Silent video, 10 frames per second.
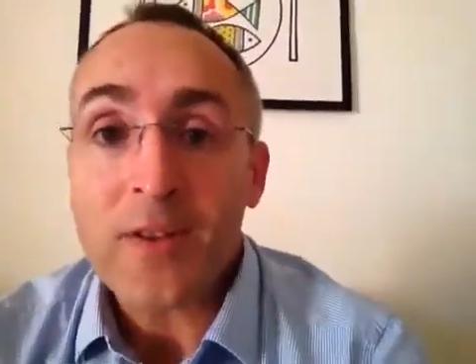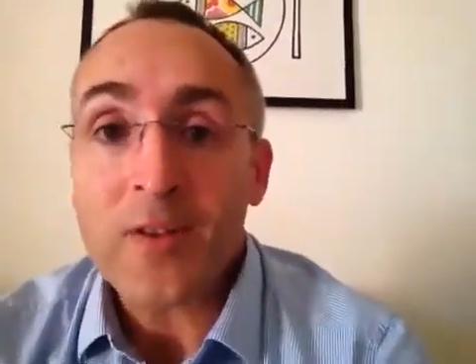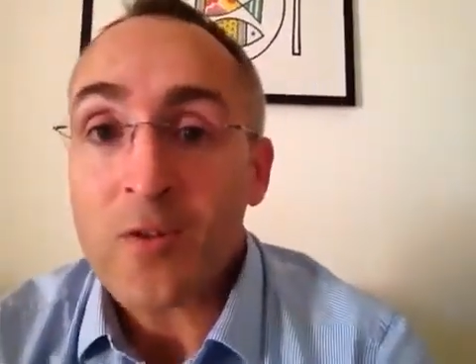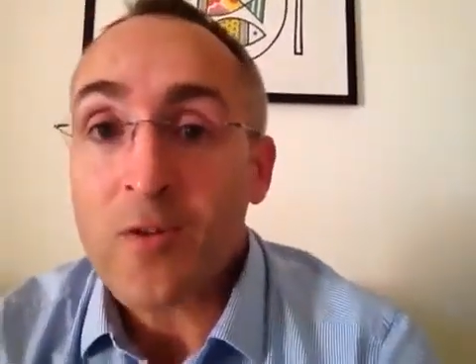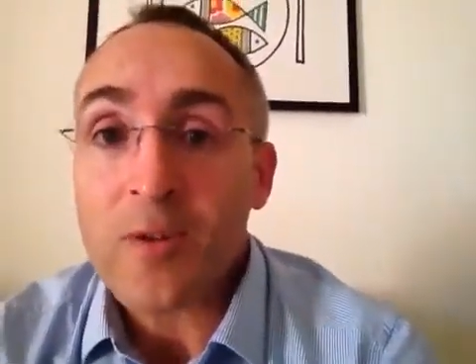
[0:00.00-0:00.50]

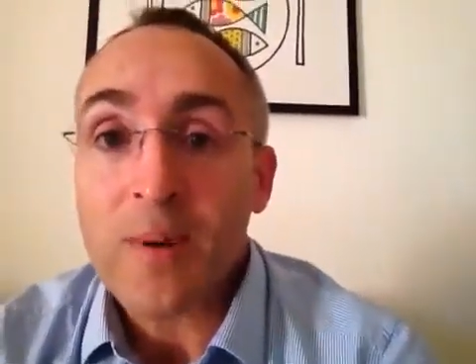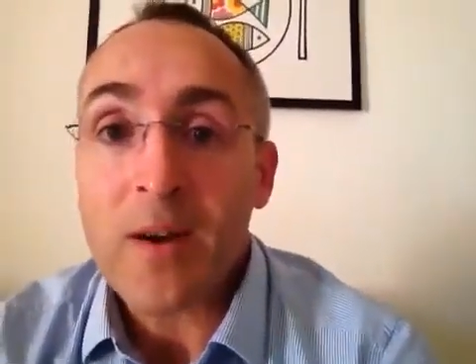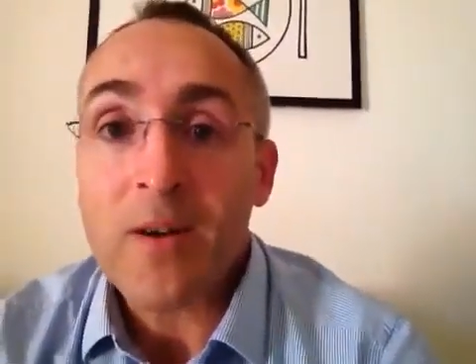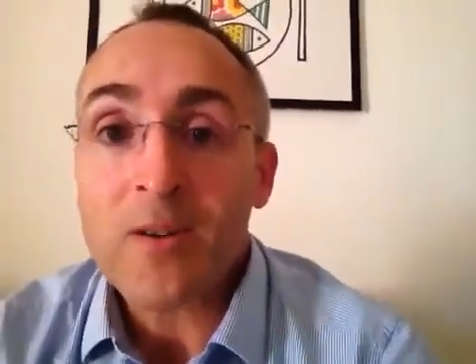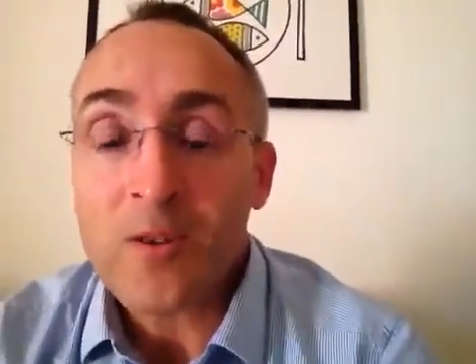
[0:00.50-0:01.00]
to talk
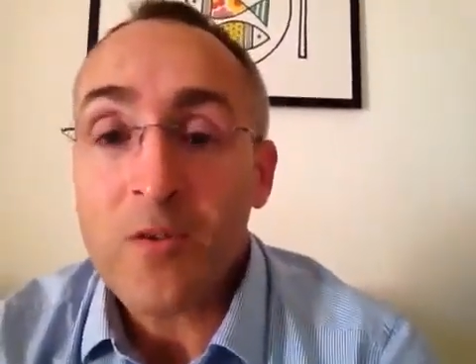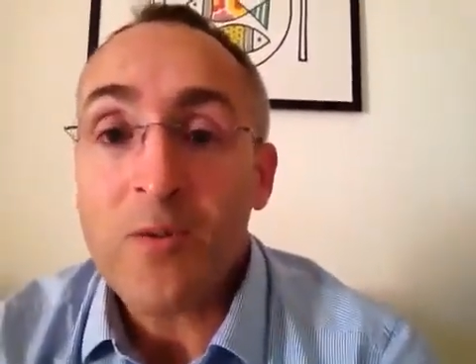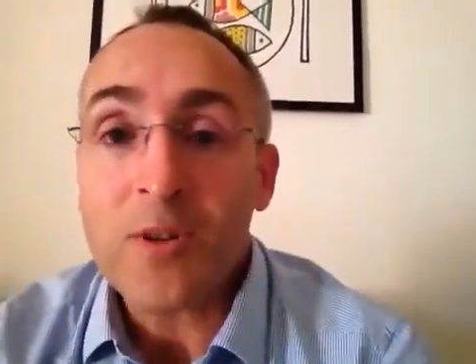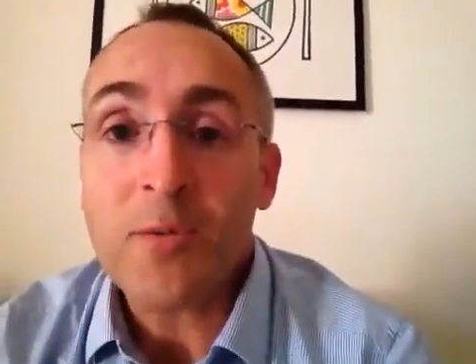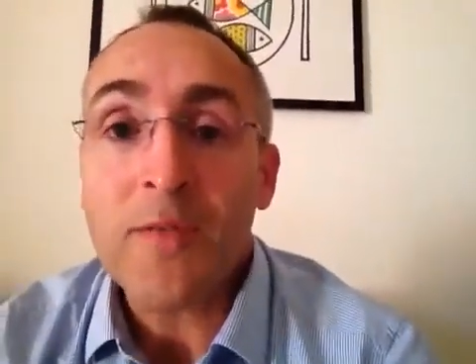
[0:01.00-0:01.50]
about at all
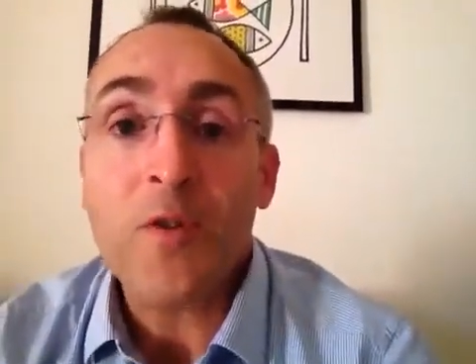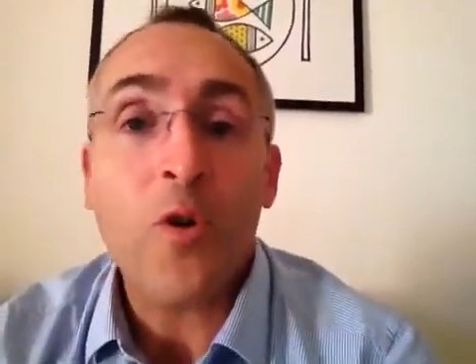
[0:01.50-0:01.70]
whatsoever,